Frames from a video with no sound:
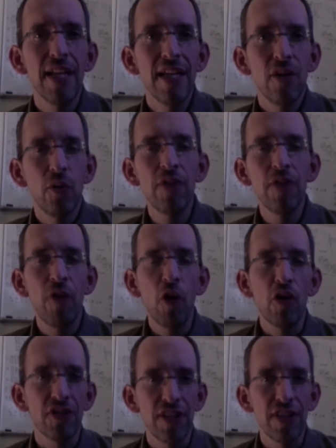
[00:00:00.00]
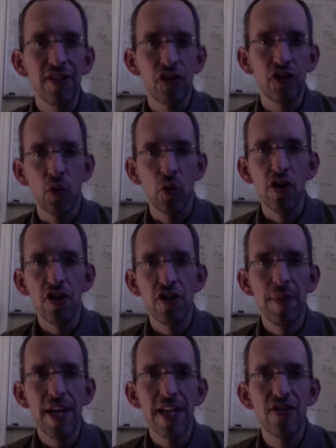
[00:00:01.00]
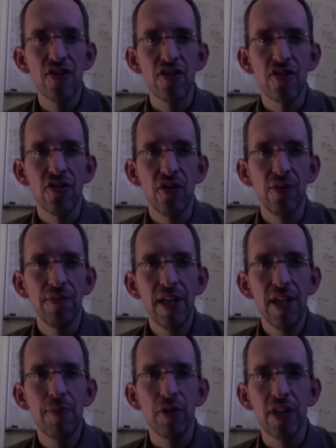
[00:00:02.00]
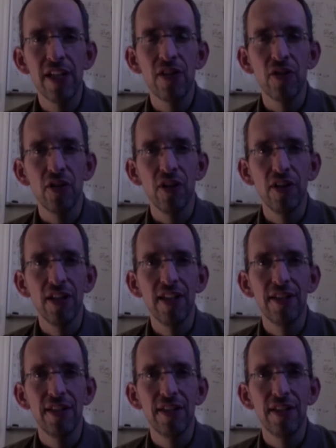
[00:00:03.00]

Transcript: We focus on the storage space, so in particular,